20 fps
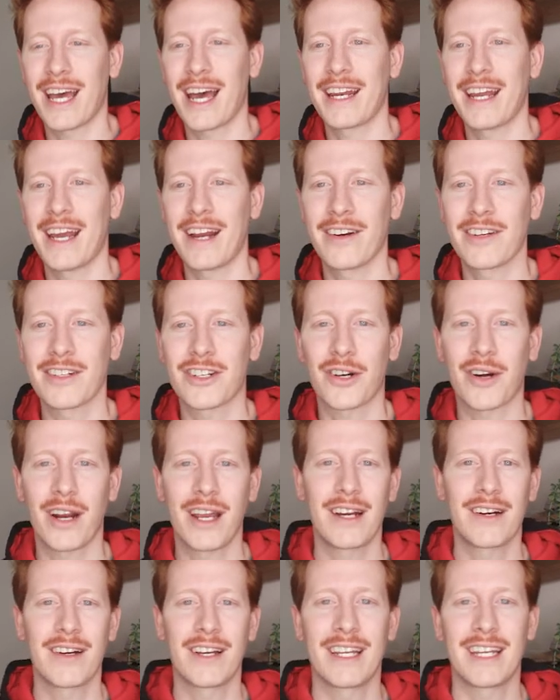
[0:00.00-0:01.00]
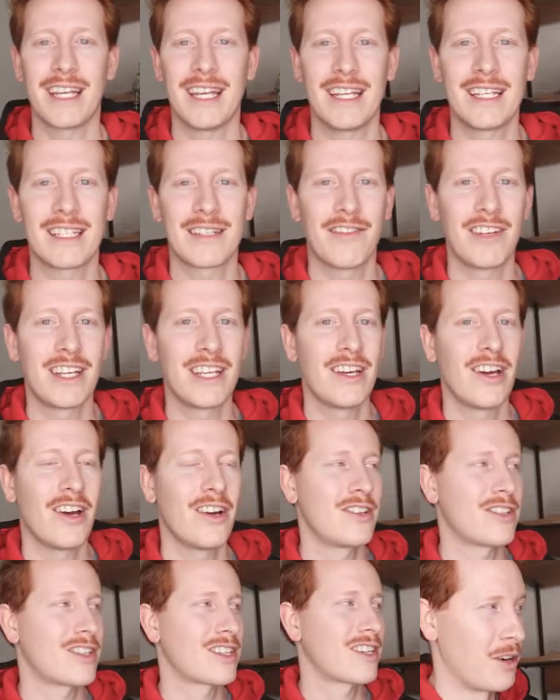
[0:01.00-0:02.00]
had Eritrea in his
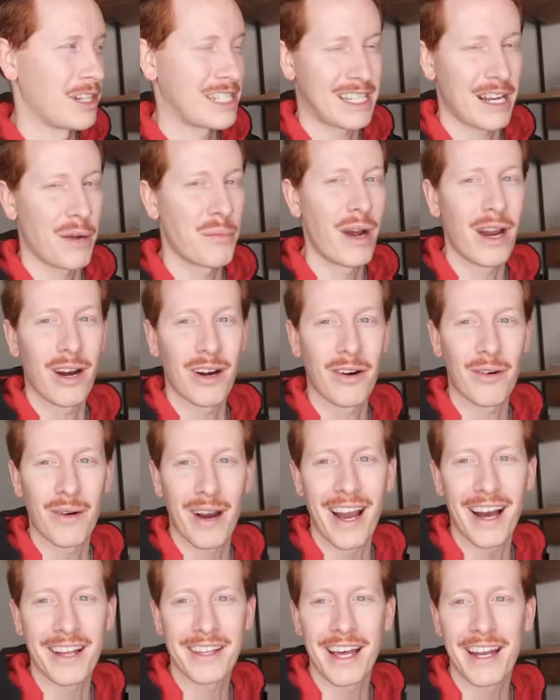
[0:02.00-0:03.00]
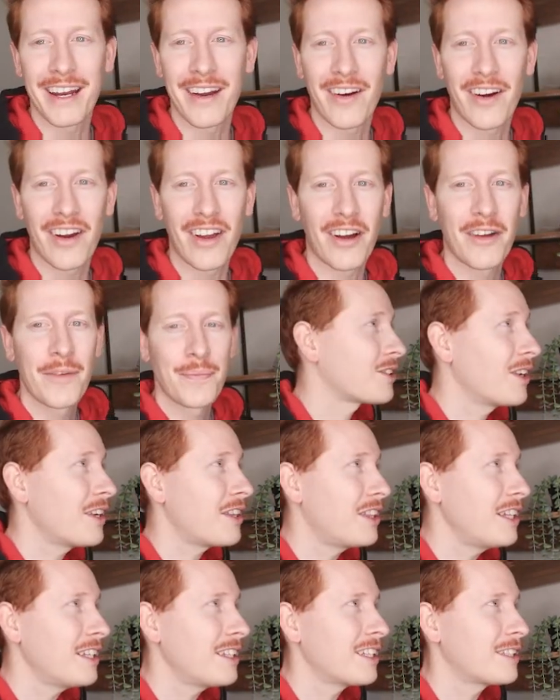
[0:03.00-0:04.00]
videos or somewhere around that area. So I
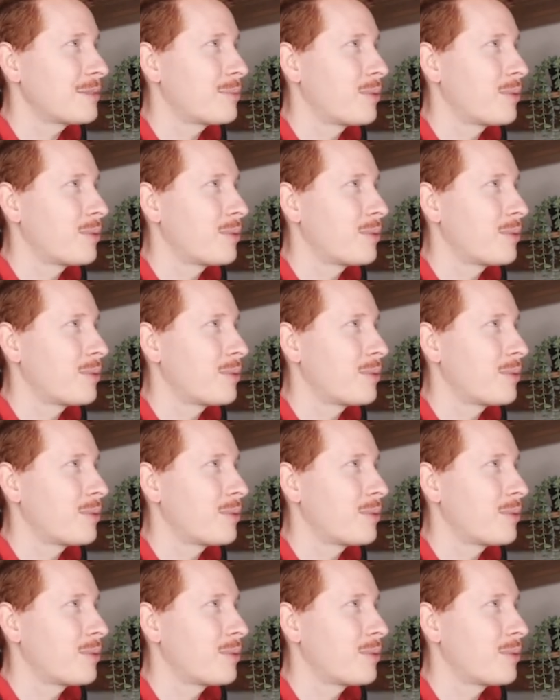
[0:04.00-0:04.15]
think that's